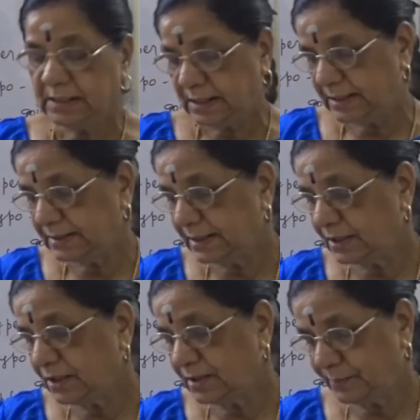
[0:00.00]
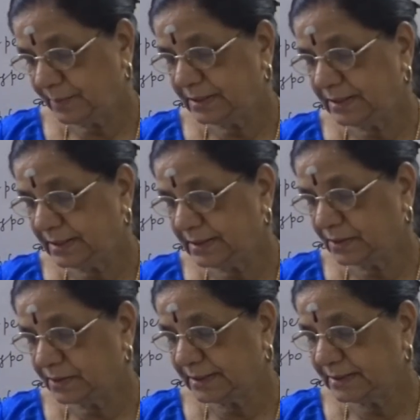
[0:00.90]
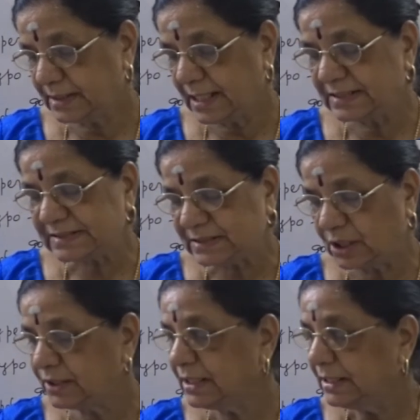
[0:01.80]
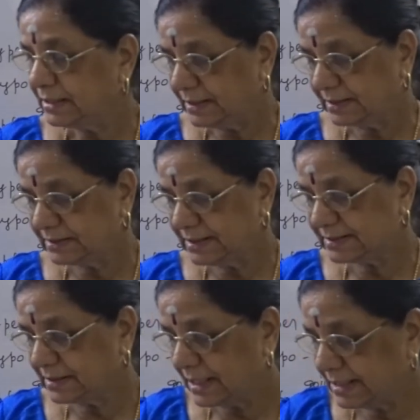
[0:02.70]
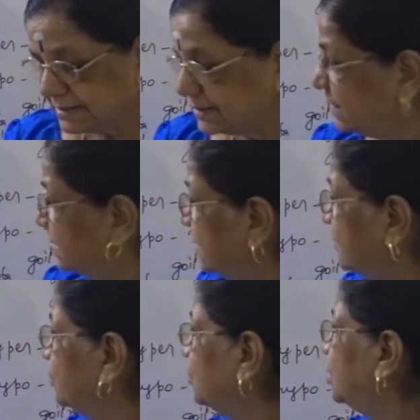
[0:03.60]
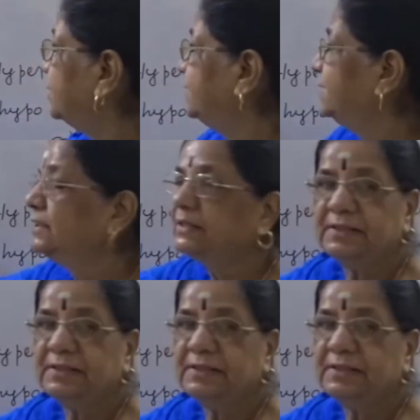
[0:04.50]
And there are many endocrine glands or rectus glands in the body.